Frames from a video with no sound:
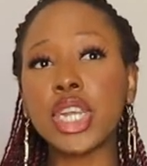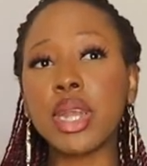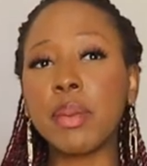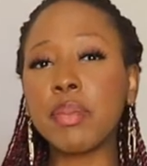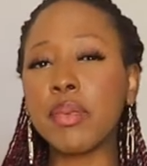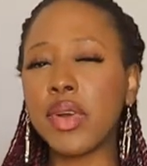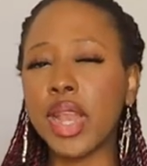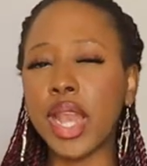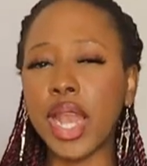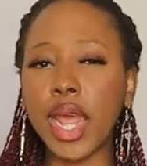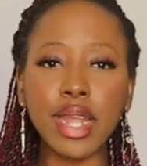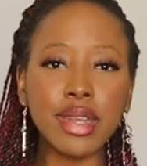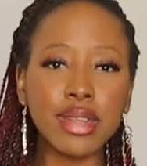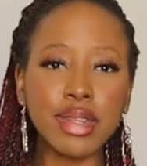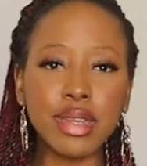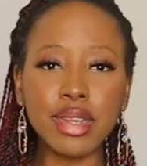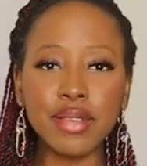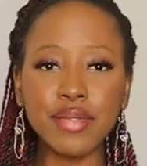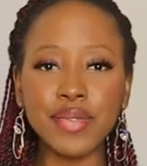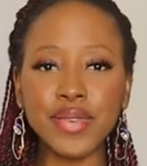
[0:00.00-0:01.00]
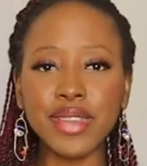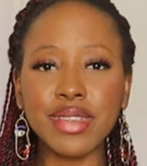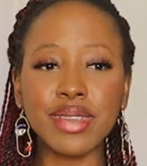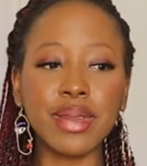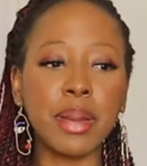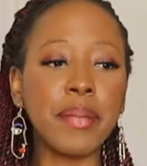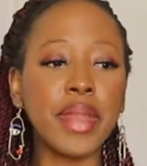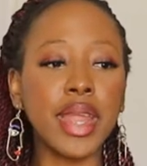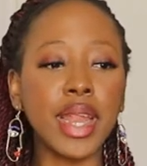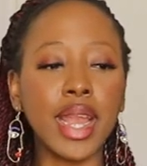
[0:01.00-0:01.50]
Shop Collective,
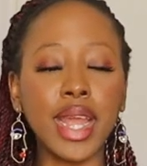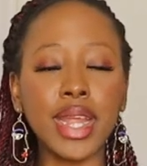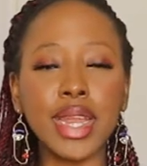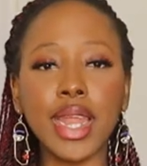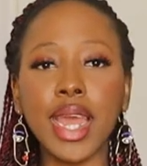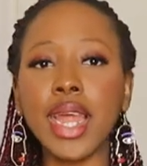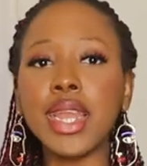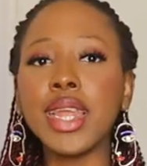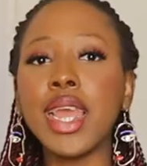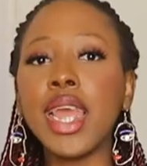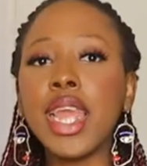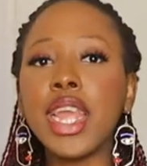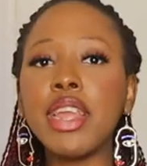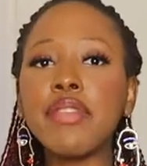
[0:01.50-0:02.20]
something like that.